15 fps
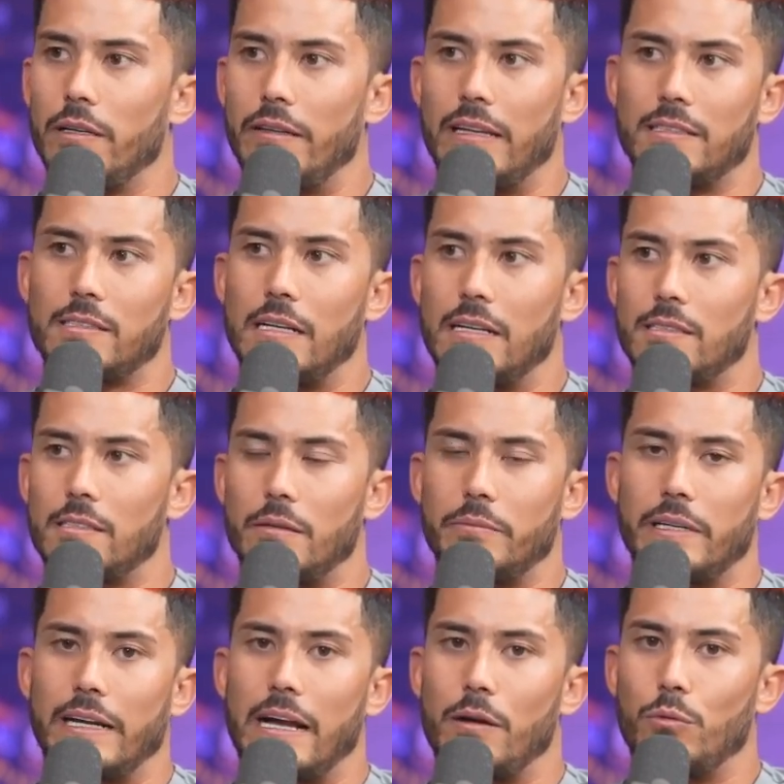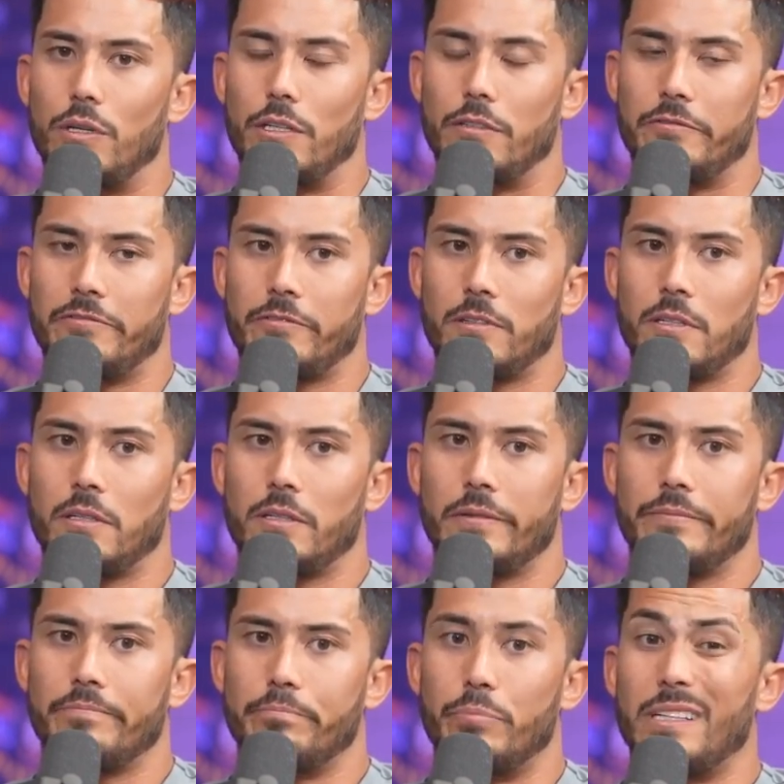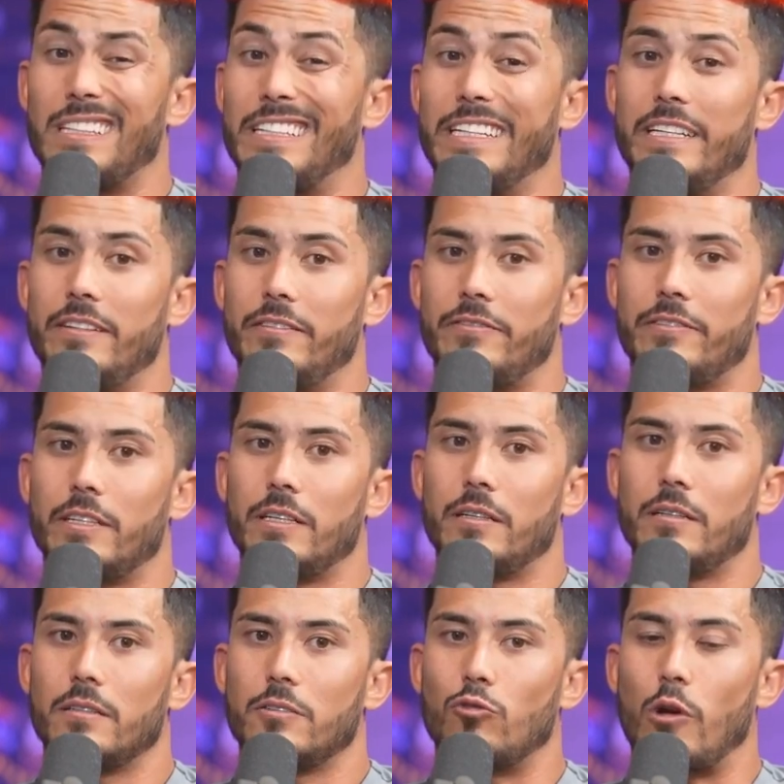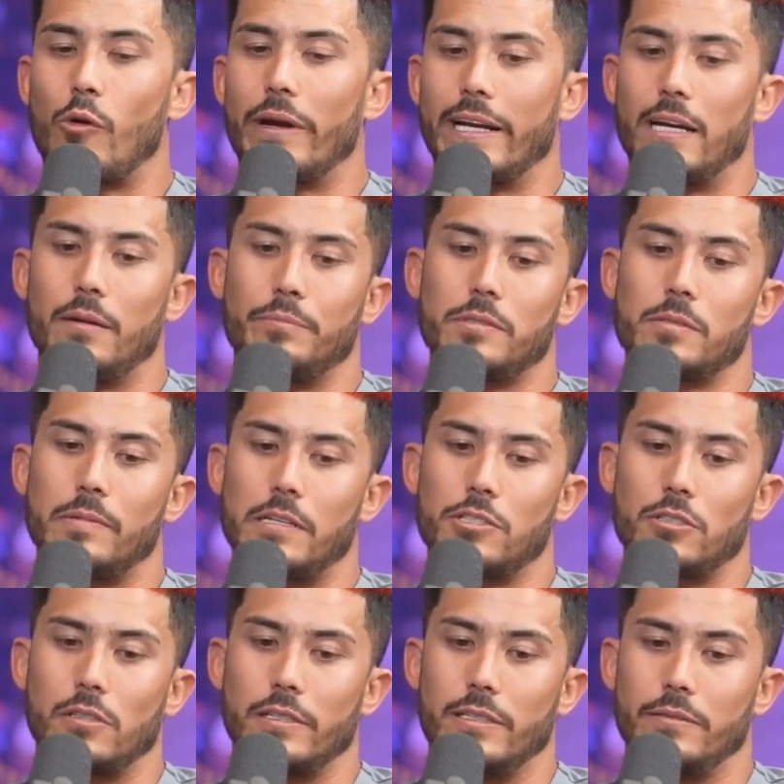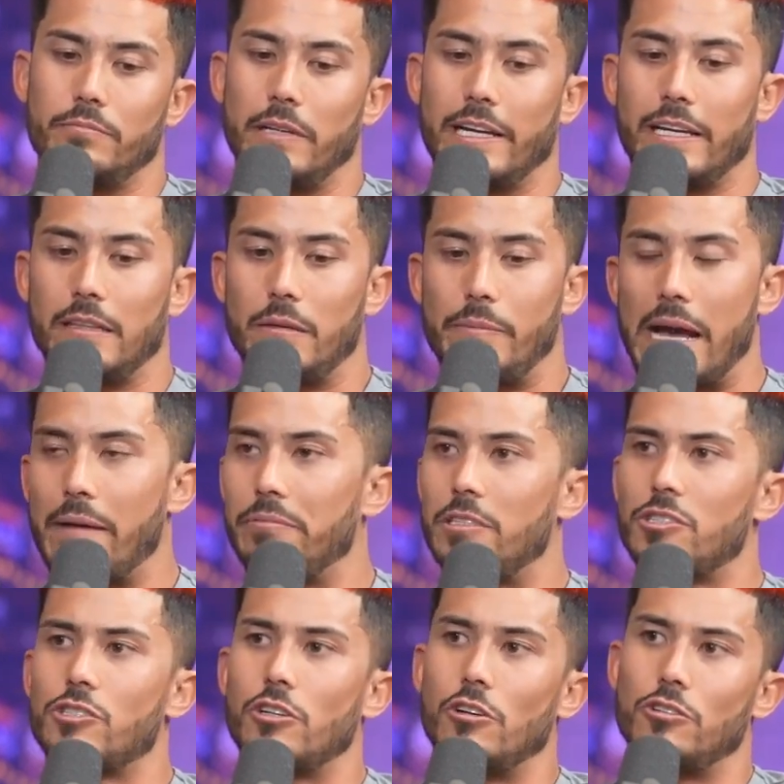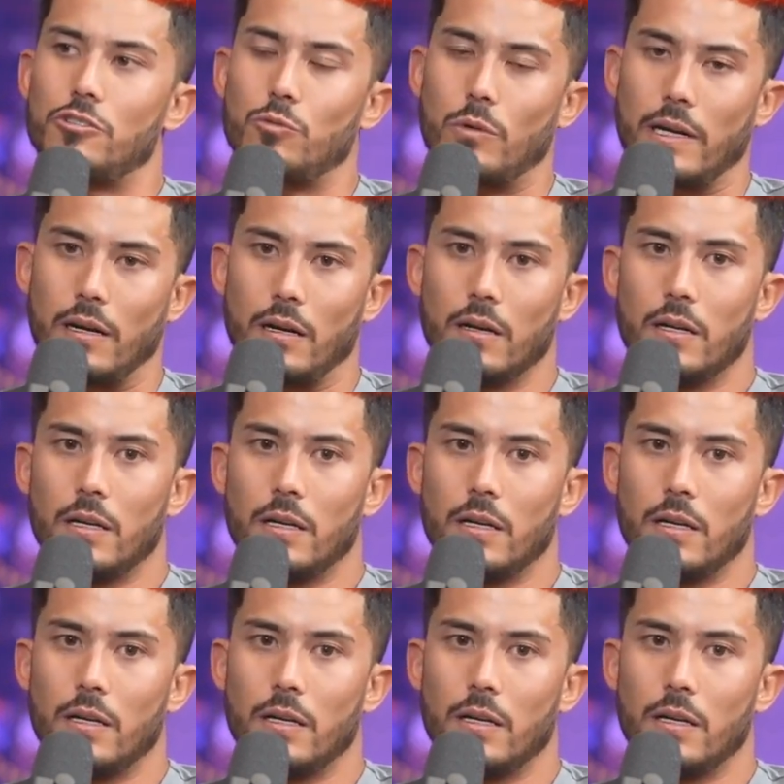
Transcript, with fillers: And that's not something I would have believed growing up, especially like in the Baptist church where,